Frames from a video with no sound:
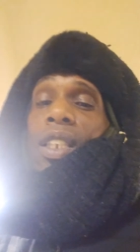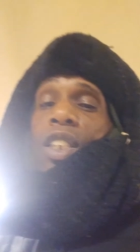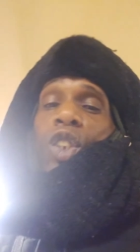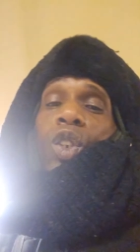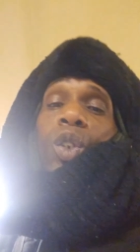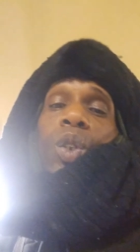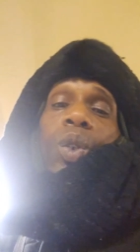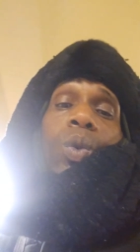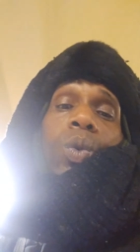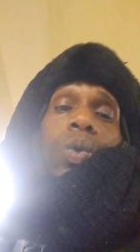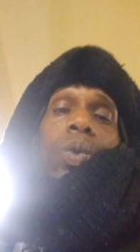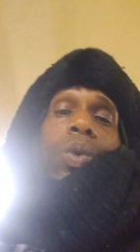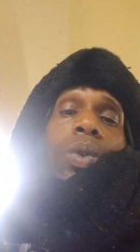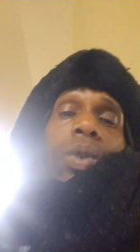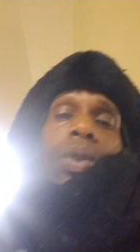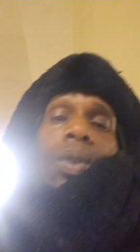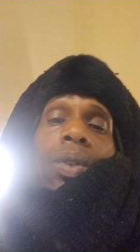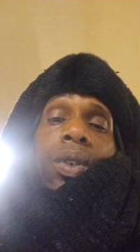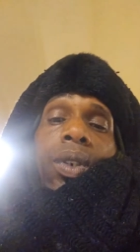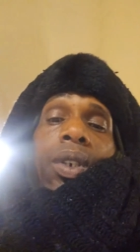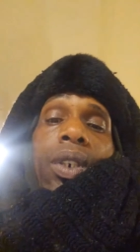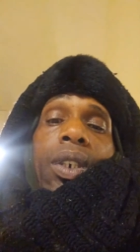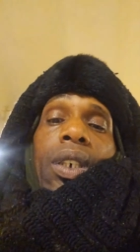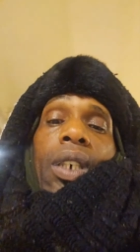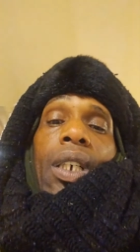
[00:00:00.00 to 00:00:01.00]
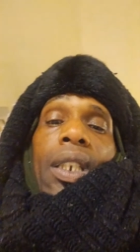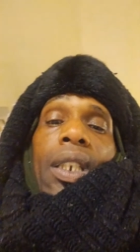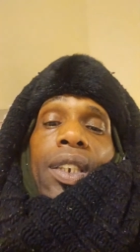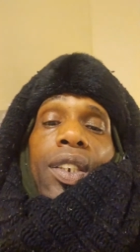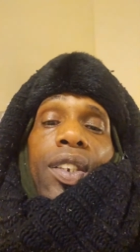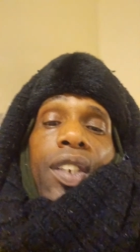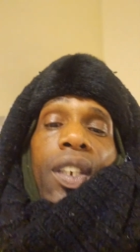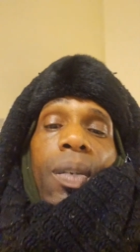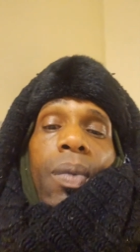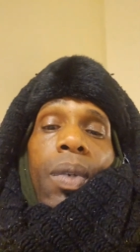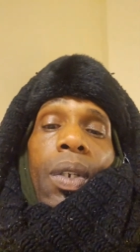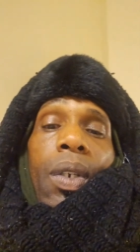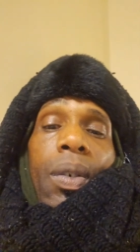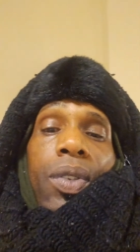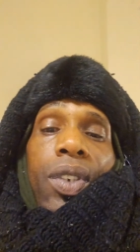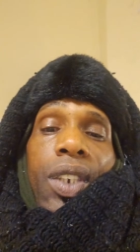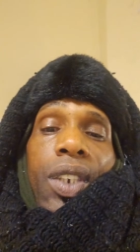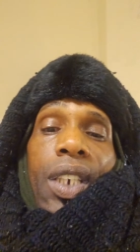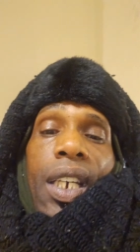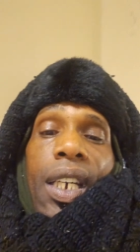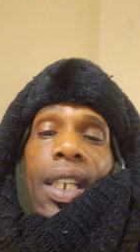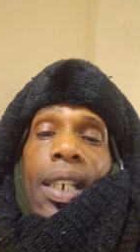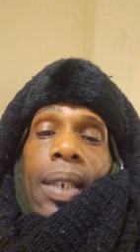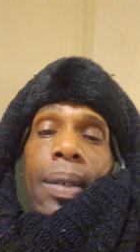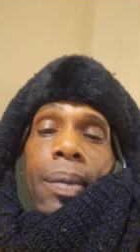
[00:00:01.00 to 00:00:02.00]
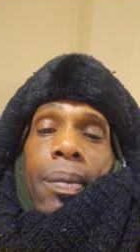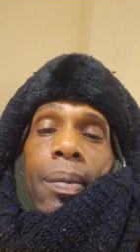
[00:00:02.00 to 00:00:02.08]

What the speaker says: do. You understand what I'm saying?